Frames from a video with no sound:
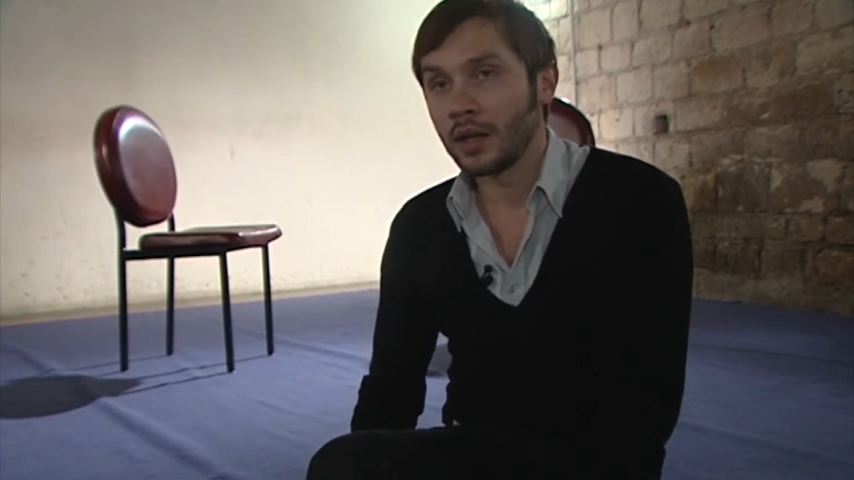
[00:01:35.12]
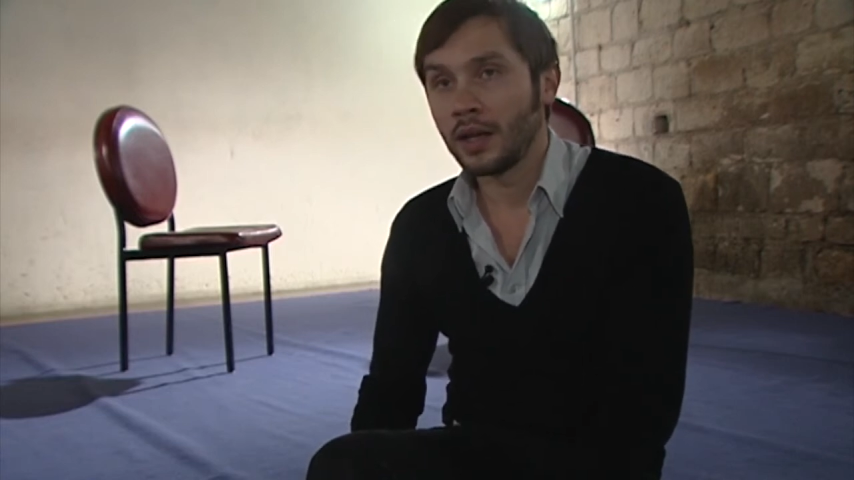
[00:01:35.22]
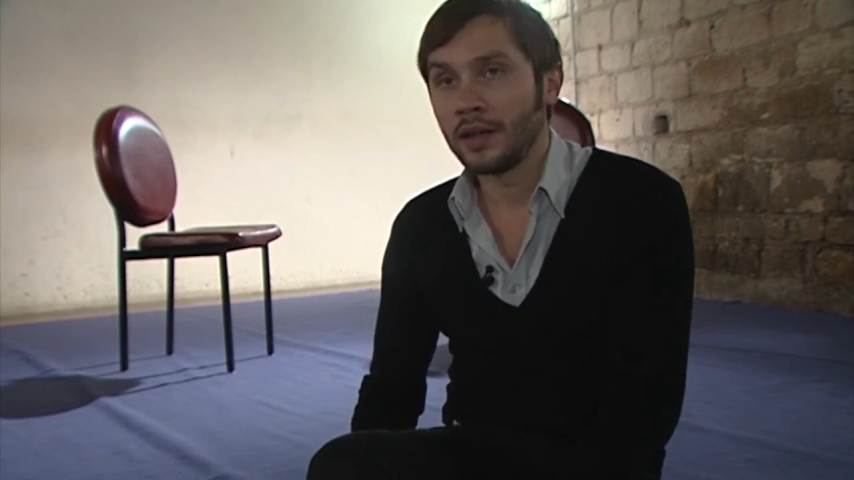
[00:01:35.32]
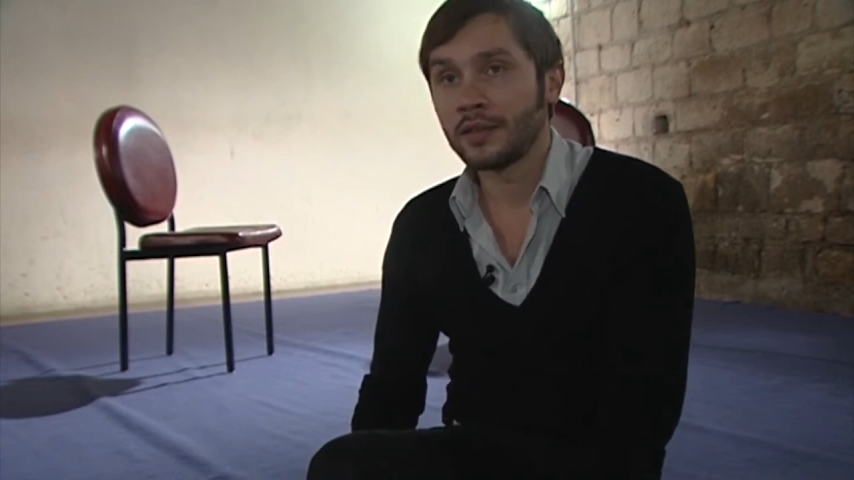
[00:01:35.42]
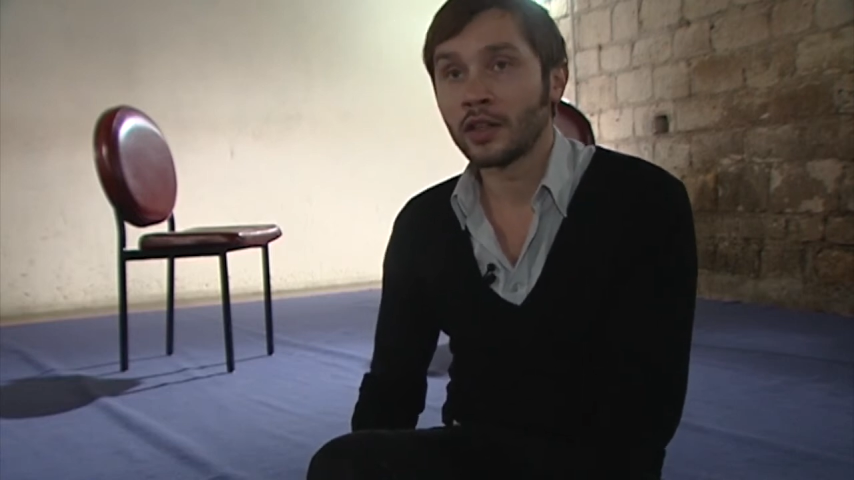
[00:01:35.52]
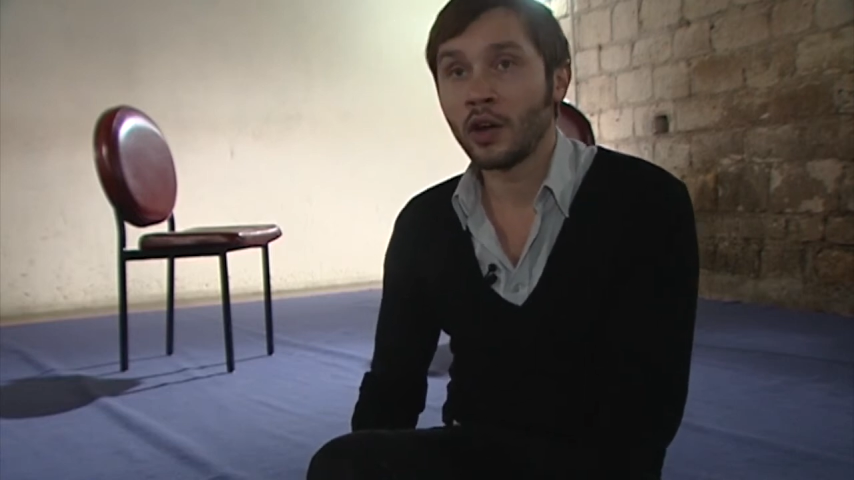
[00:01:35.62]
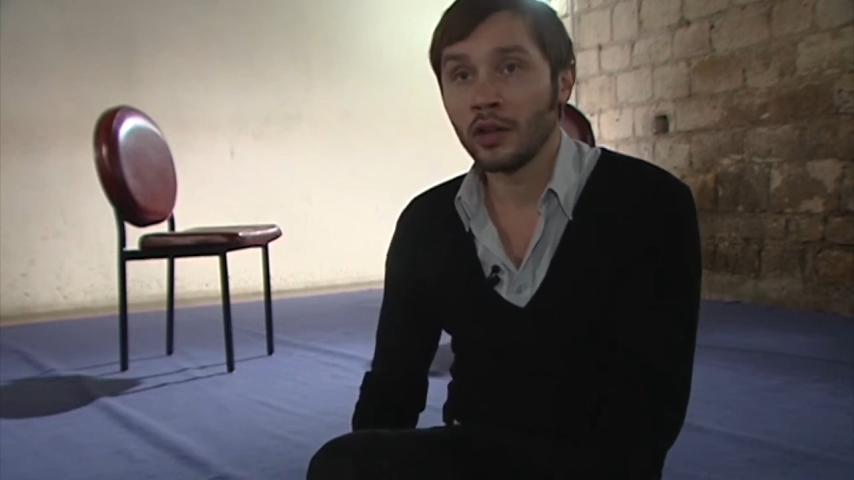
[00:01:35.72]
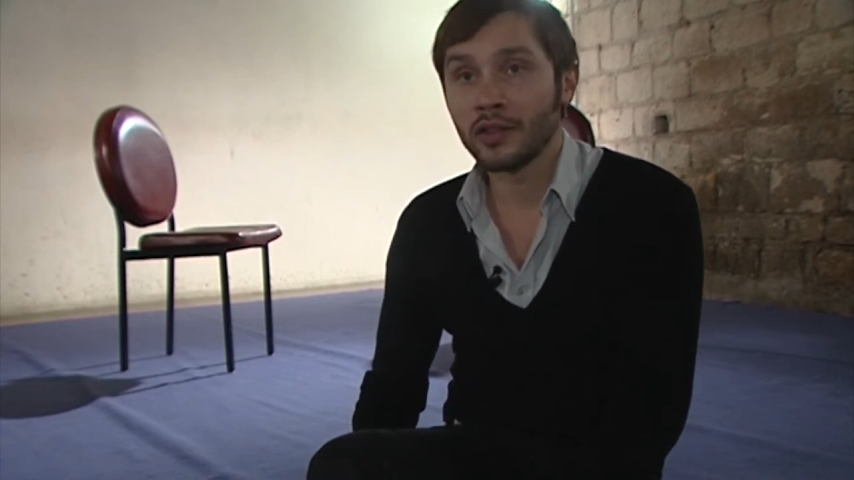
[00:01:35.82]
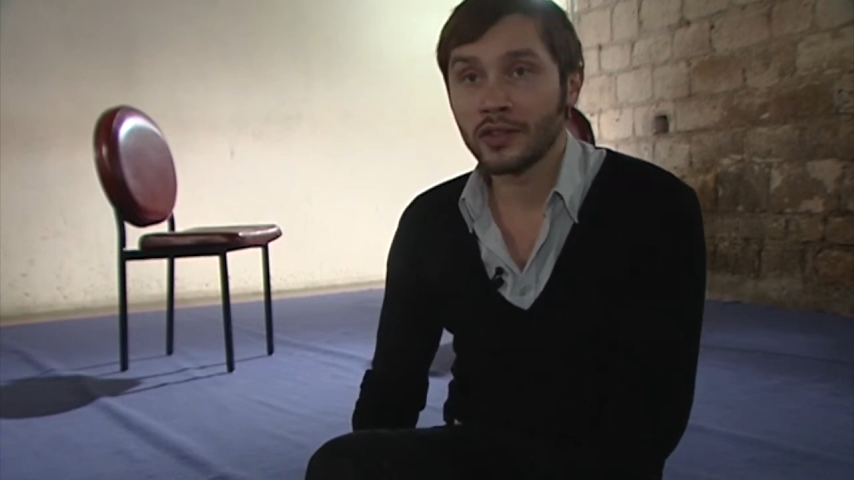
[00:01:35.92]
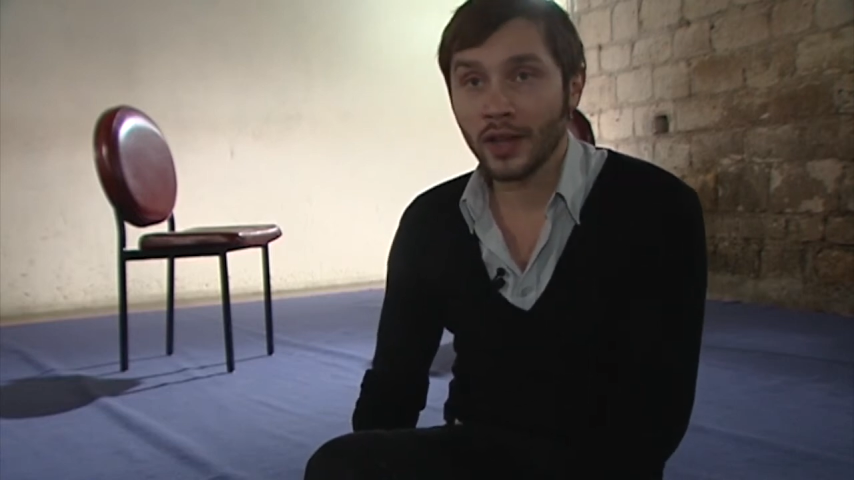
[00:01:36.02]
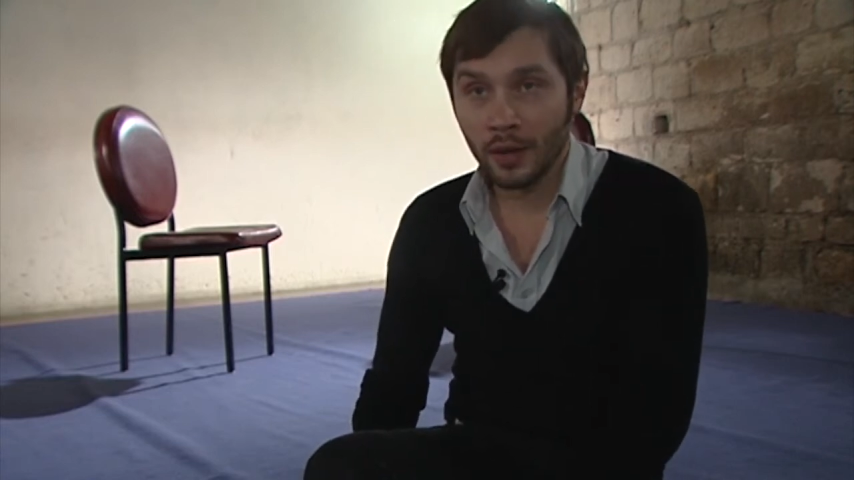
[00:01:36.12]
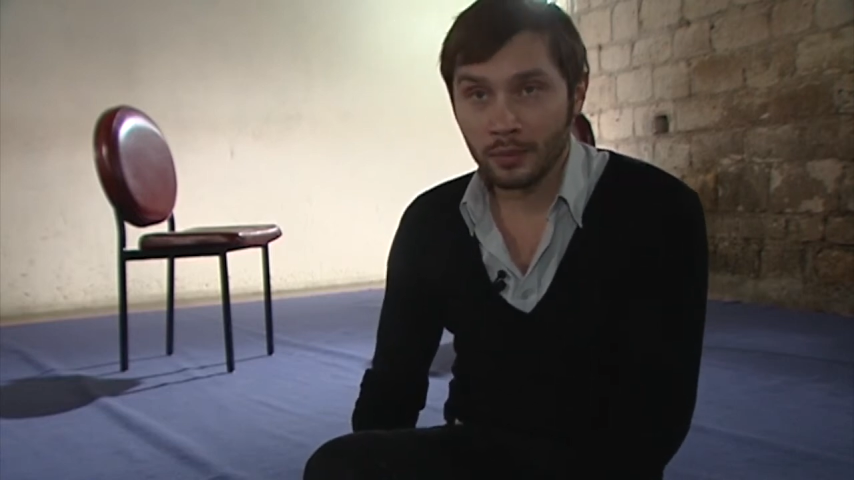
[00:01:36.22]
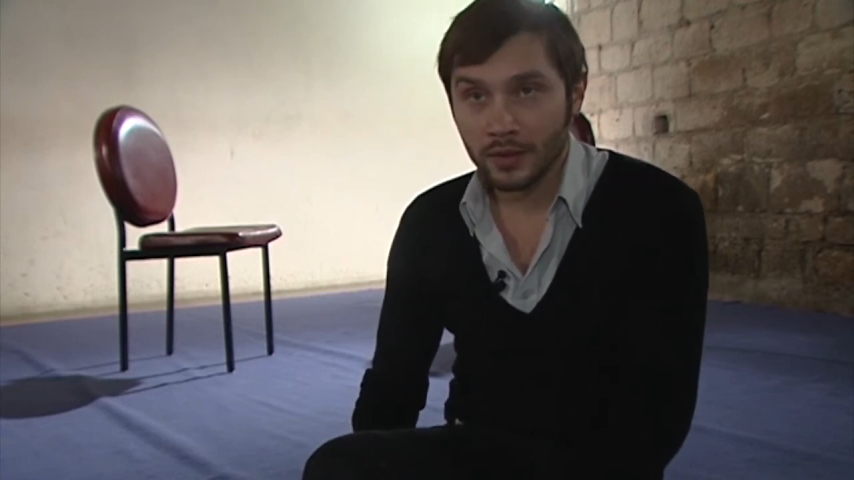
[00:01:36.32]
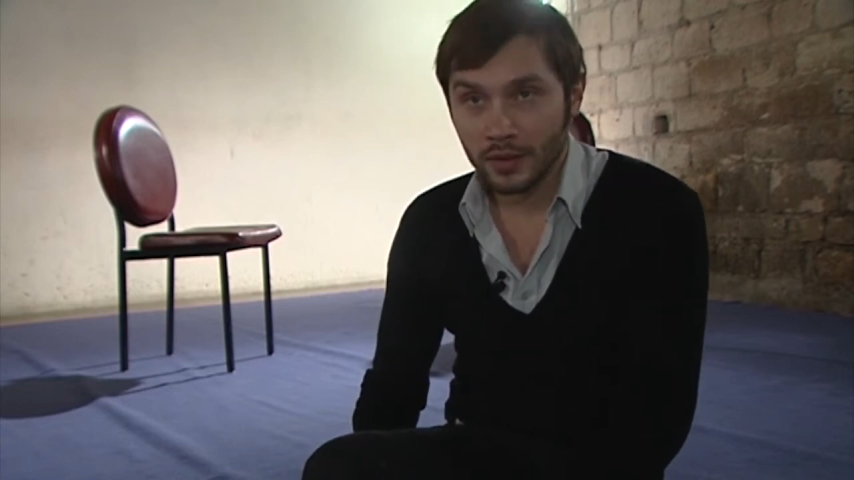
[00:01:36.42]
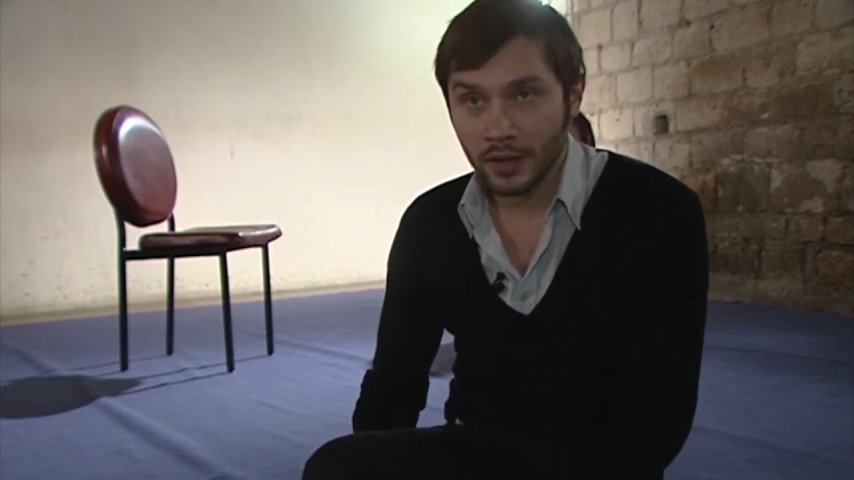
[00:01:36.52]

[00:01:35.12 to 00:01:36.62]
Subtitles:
it's a concept,